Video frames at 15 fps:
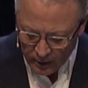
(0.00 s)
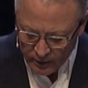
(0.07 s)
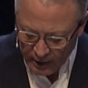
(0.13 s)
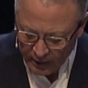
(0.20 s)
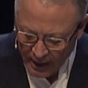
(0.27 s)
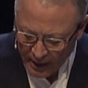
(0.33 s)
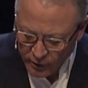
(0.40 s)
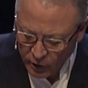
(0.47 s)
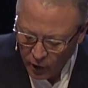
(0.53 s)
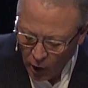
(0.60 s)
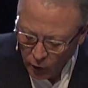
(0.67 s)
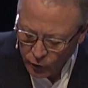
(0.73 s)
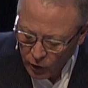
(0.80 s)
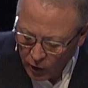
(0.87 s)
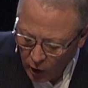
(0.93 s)
See, that's
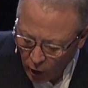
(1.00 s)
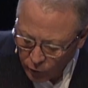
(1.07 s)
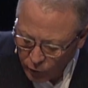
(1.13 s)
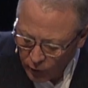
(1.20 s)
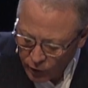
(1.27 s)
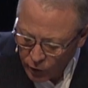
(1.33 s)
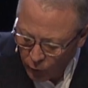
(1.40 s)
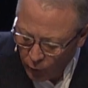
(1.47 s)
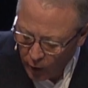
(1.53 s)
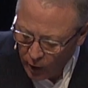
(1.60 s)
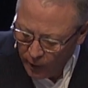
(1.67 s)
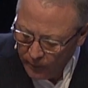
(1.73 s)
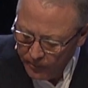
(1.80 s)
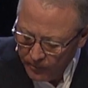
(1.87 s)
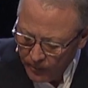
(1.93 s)
culture. Culture is a
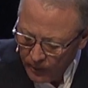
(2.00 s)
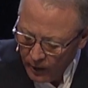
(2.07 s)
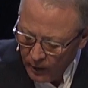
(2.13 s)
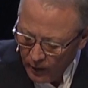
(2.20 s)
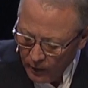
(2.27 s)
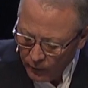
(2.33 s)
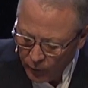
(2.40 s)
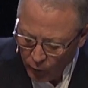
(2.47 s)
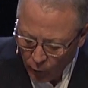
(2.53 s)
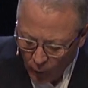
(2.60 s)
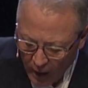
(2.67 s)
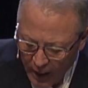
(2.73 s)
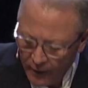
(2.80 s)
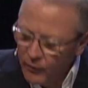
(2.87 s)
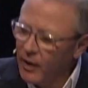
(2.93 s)
word for the
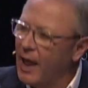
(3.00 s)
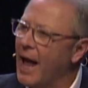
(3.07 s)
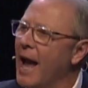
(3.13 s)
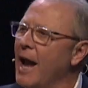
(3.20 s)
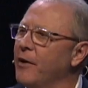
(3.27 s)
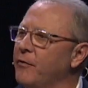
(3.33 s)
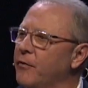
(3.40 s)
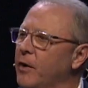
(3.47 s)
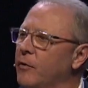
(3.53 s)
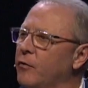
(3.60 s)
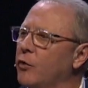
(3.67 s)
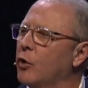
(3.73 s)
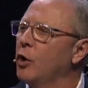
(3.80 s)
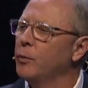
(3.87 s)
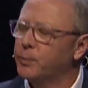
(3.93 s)
way of life
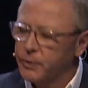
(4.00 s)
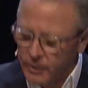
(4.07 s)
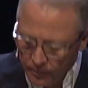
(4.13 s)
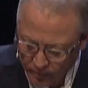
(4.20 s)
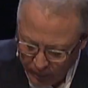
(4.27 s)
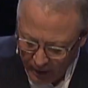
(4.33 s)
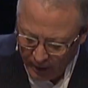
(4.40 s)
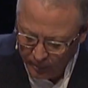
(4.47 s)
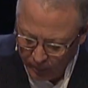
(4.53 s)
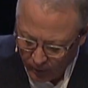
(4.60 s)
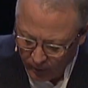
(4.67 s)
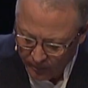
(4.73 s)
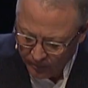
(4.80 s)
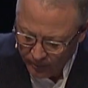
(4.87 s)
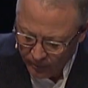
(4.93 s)
of groups of
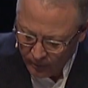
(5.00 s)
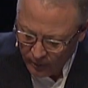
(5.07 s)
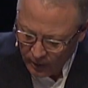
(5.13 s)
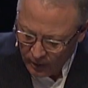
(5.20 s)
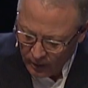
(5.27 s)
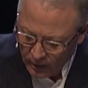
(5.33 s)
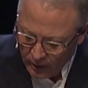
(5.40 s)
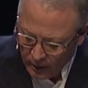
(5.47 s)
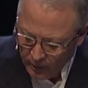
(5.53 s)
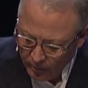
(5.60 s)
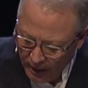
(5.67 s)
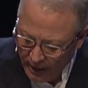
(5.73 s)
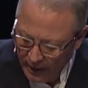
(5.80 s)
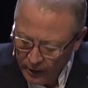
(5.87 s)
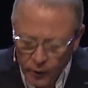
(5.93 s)
people,
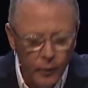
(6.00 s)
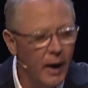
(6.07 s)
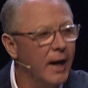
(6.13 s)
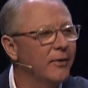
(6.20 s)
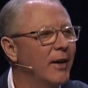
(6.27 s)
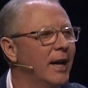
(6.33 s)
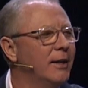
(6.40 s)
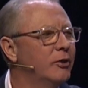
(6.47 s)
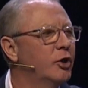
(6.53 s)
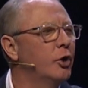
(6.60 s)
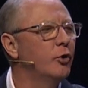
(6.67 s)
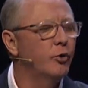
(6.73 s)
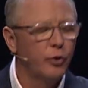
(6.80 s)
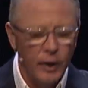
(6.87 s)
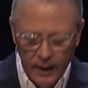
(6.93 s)
meaning the way they
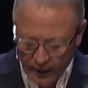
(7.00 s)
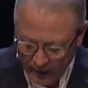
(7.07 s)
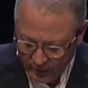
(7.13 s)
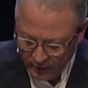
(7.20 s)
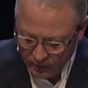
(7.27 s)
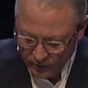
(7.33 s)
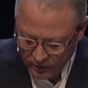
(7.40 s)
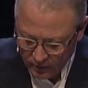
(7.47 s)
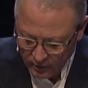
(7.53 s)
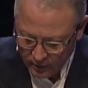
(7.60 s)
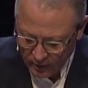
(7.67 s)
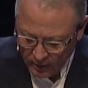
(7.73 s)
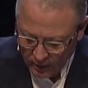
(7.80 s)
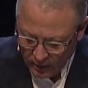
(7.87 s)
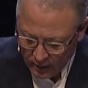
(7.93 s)
do things.
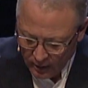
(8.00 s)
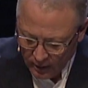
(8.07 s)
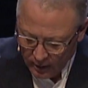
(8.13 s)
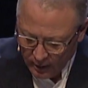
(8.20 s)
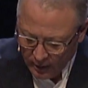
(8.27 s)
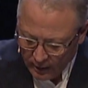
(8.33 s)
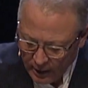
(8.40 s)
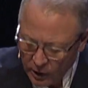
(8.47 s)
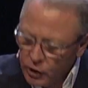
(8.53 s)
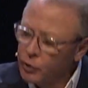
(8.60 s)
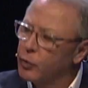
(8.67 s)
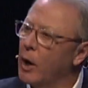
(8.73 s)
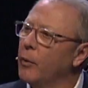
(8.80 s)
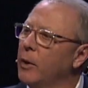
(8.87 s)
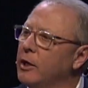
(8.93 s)
This
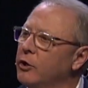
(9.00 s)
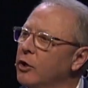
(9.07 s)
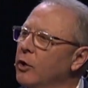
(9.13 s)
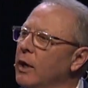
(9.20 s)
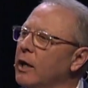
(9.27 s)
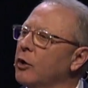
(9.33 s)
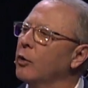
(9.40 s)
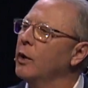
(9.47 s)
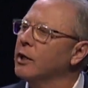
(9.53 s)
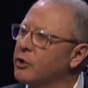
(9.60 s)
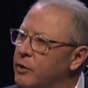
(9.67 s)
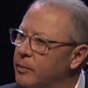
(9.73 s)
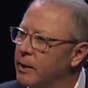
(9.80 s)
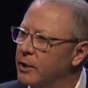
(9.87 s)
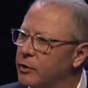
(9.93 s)
is what we do at
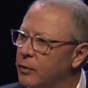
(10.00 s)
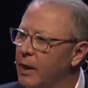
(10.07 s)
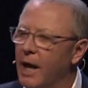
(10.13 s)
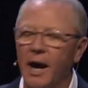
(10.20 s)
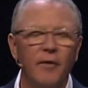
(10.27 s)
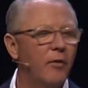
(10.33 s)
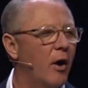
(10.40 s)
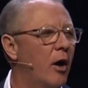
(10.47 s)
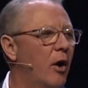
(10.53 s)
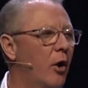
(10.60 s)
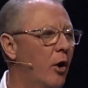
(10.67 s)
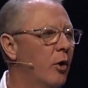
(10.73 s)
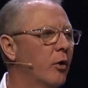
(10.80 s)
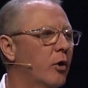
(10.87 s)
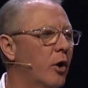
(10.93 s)
Christmas. We have
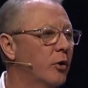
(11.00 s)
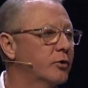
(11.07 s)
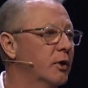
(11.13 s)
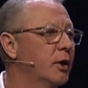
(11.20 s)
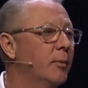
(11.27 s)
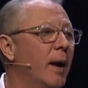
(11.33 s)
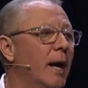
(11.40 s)
our own culture. In